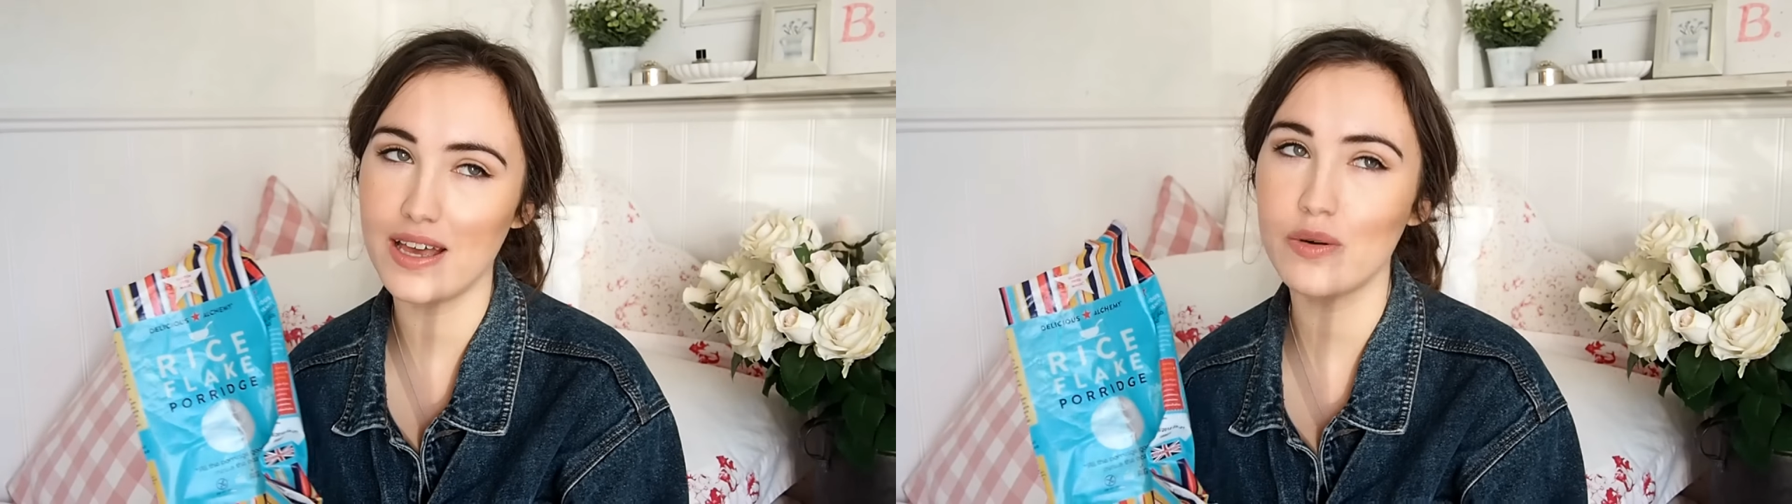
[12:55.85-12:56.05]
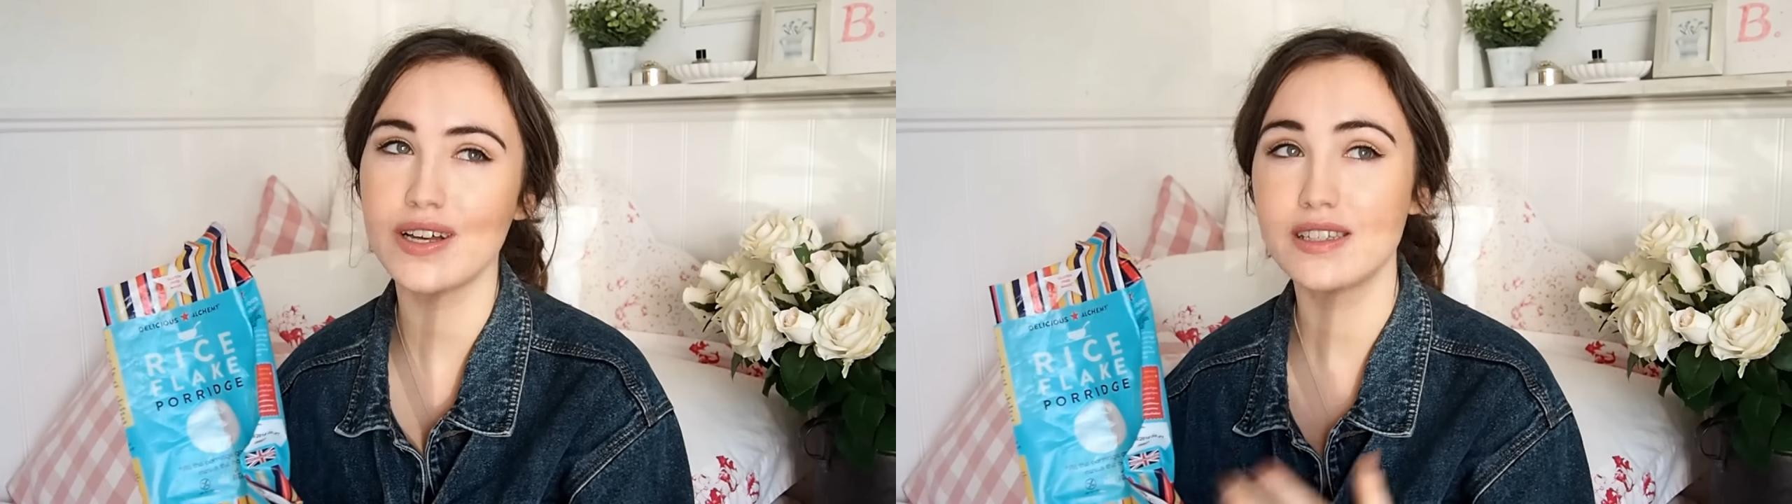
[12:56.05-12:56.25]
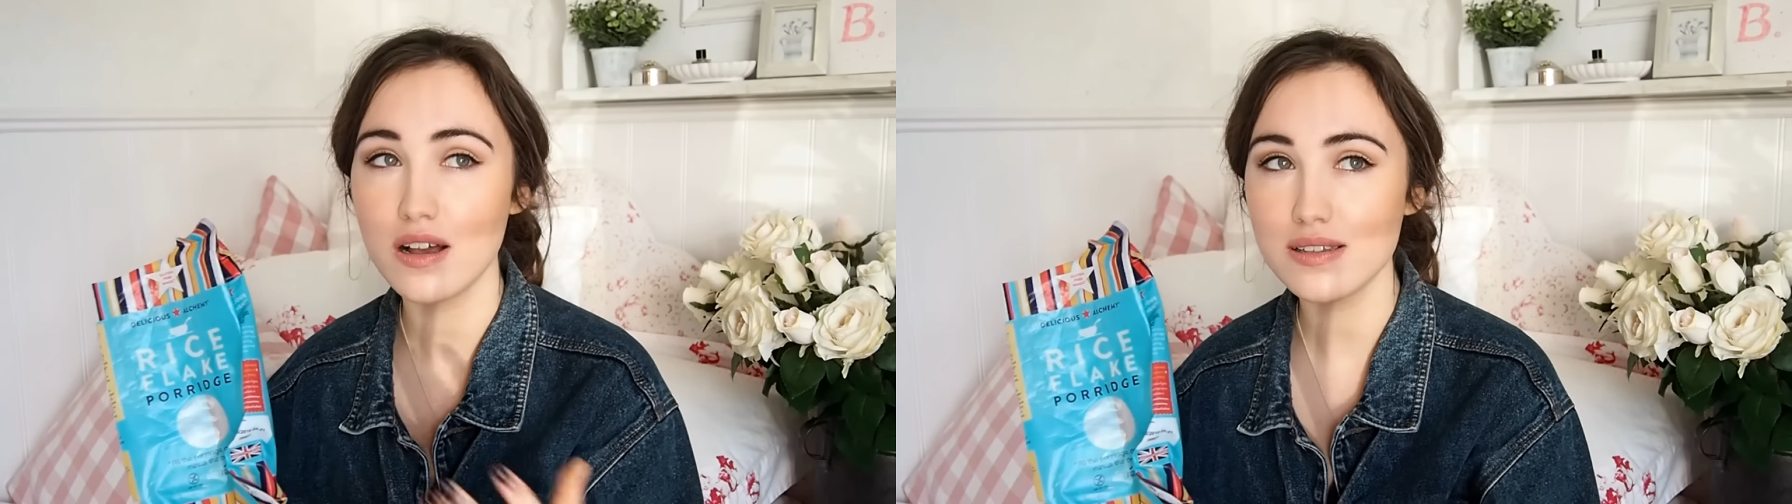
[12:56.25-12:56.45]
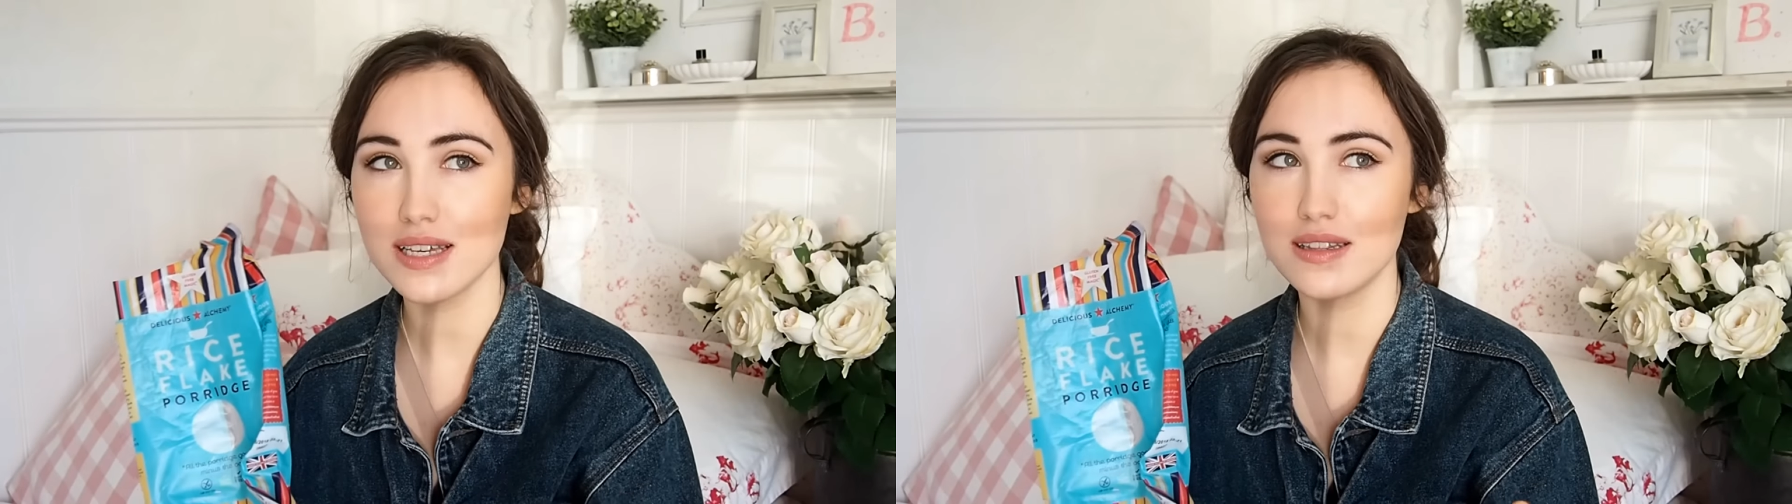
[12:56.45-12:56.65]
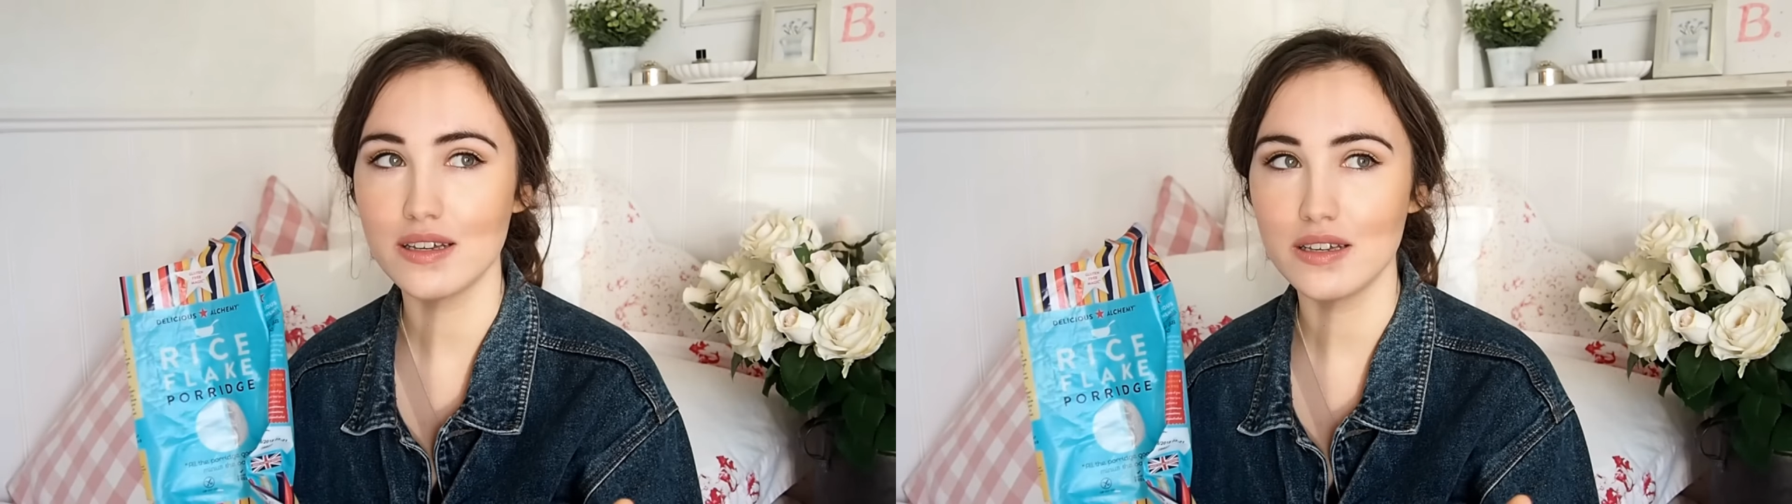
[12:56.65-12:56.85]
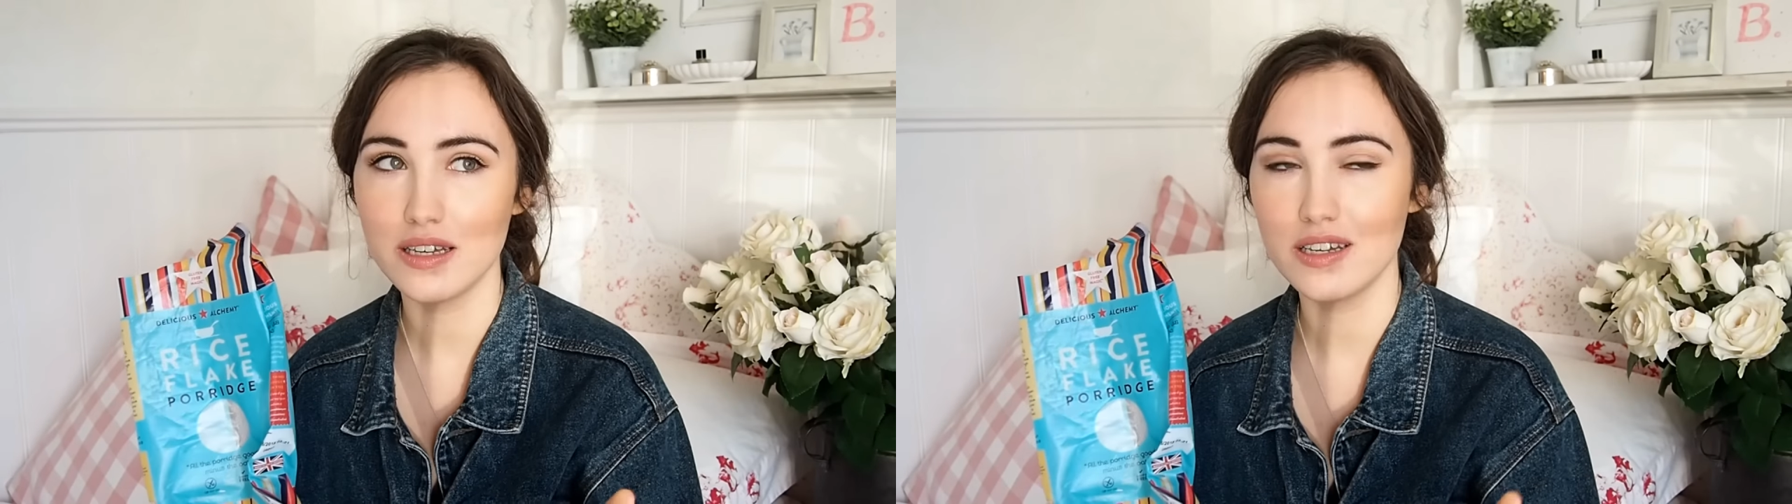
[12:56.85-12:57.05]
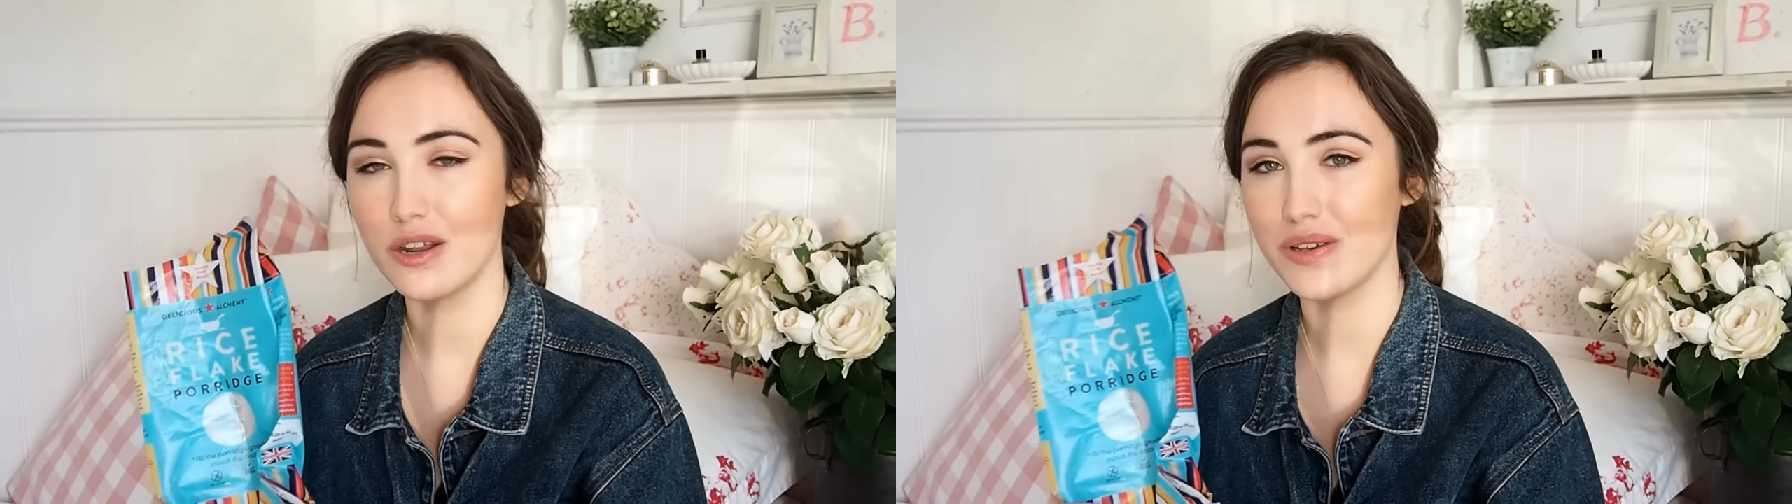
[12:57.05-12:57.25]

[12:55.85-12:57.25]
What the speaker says: Well, it does in that, you know,